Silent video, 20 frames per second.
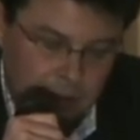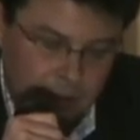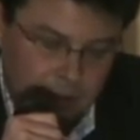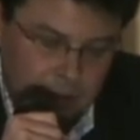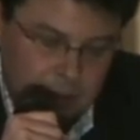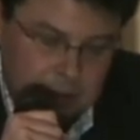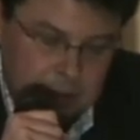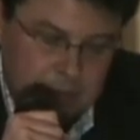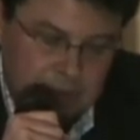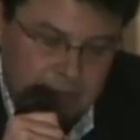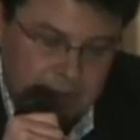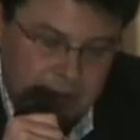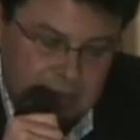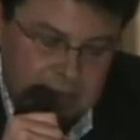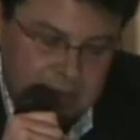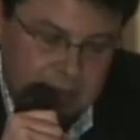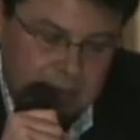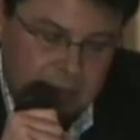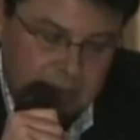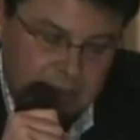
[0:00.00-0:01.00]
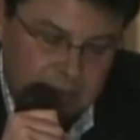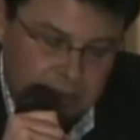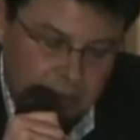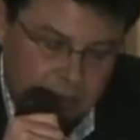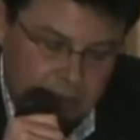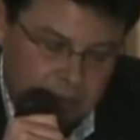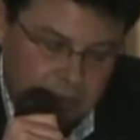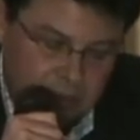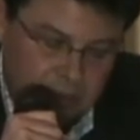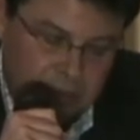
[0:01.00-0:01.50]
It has been fascinating to
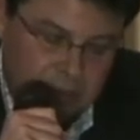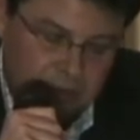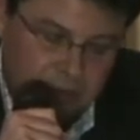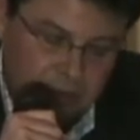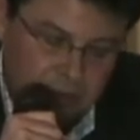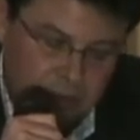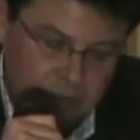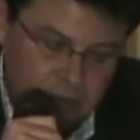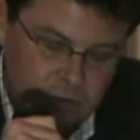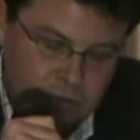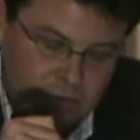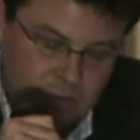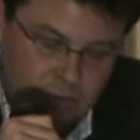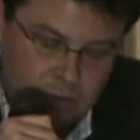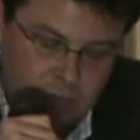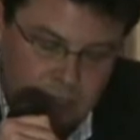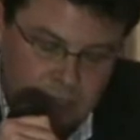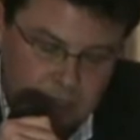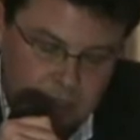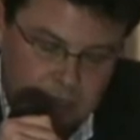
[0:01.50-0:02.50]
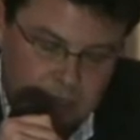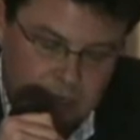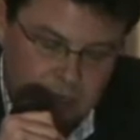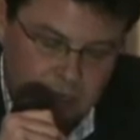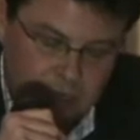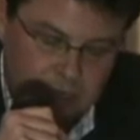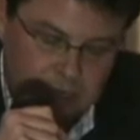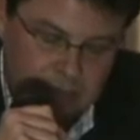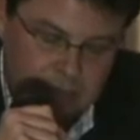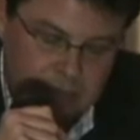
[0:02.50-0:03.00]
watch the evolution of Iranian
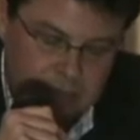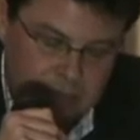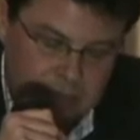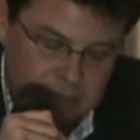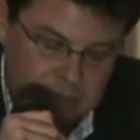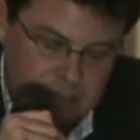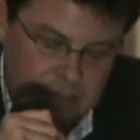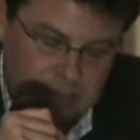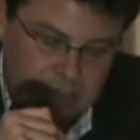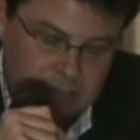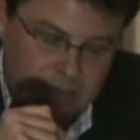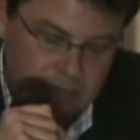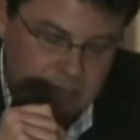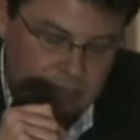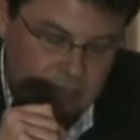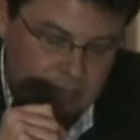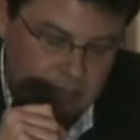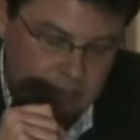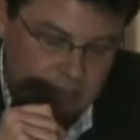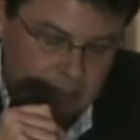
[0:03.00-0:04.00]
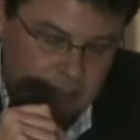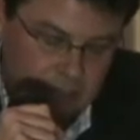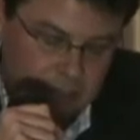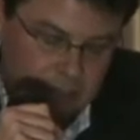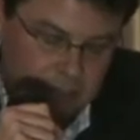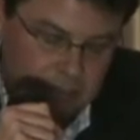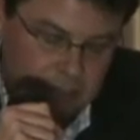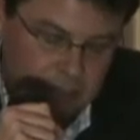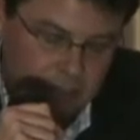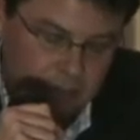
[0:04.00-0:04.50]
politics since 1979,
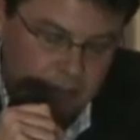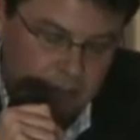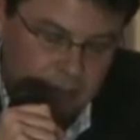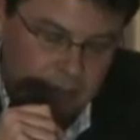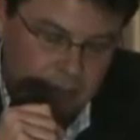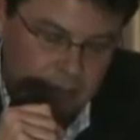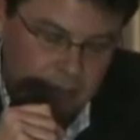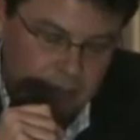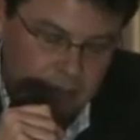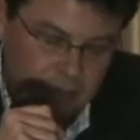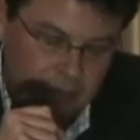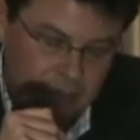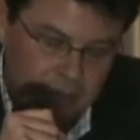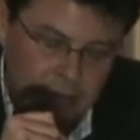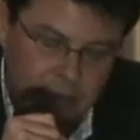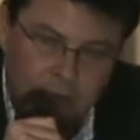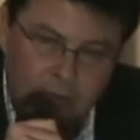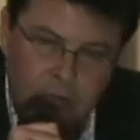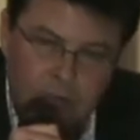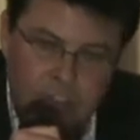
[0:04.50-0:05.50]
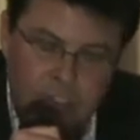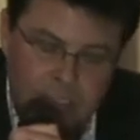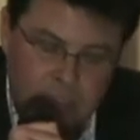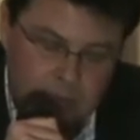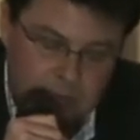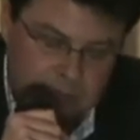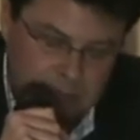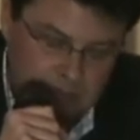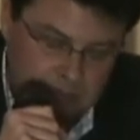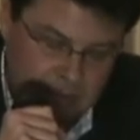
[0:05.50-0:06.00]
particularly in light of the
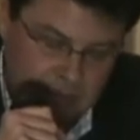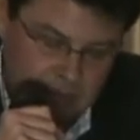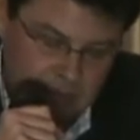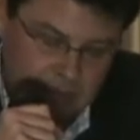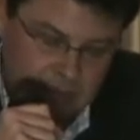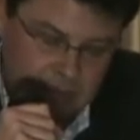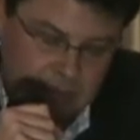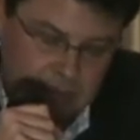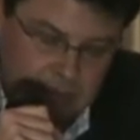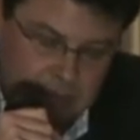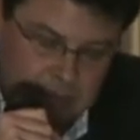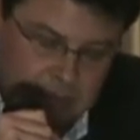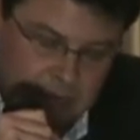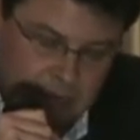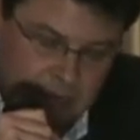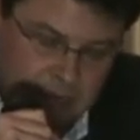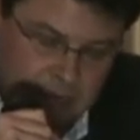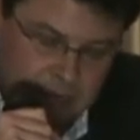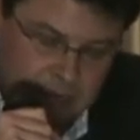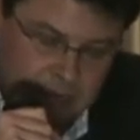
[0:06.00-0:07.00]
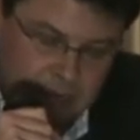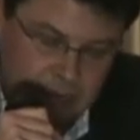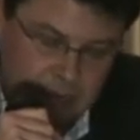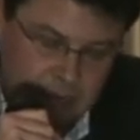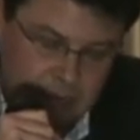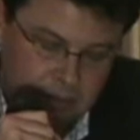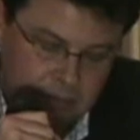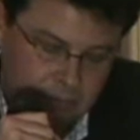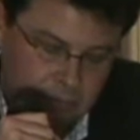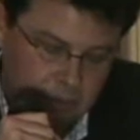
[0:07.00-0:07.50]
regime's demands that its policies
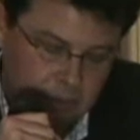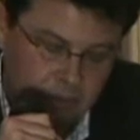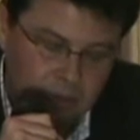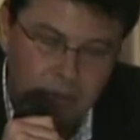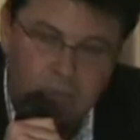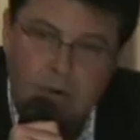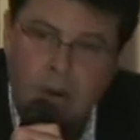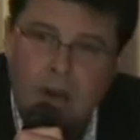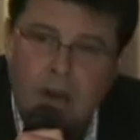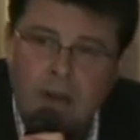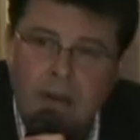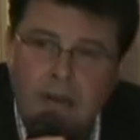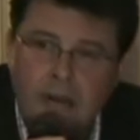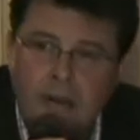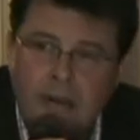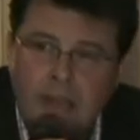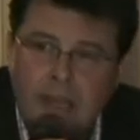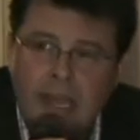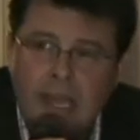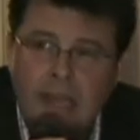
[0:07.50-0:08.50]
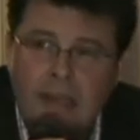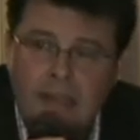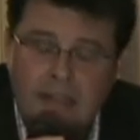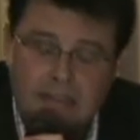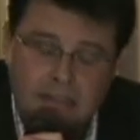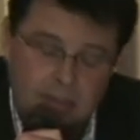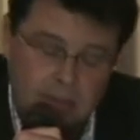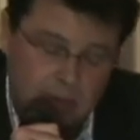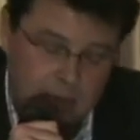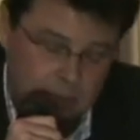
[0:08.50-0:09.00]
serve both Iran and
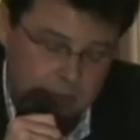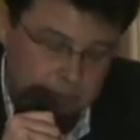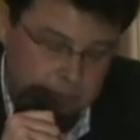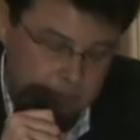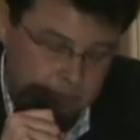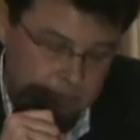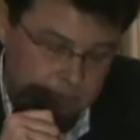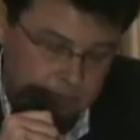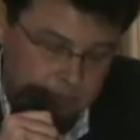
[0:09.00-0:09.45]
Islam.